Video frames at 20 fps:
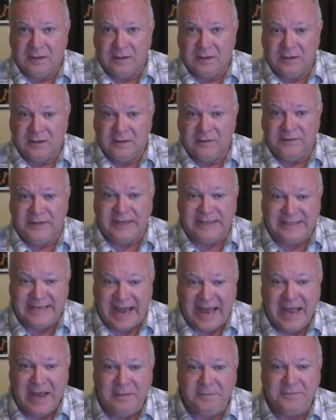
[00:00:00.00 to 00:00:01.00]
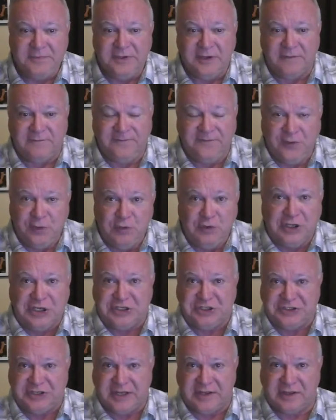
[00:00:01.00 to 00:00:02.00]
the damned
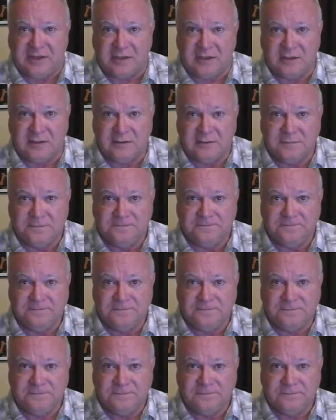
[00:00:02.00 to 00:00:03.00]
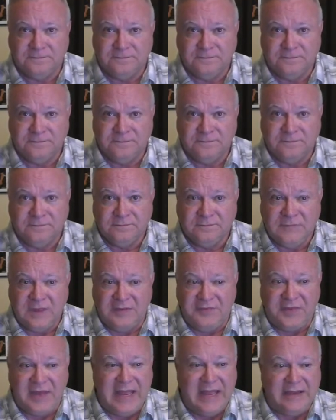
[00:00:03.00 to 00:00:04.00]
foolishness
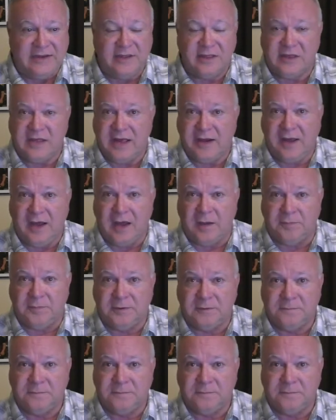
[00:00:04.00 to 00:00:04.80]
that they had set up.